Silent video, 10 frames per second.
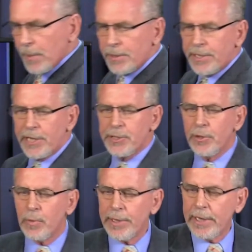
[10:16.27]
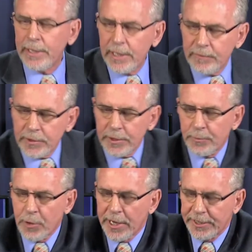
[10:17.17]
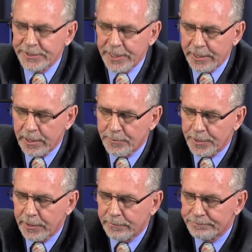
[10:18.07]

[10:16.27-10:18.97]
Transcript: It's actually the one I gave to the product design company.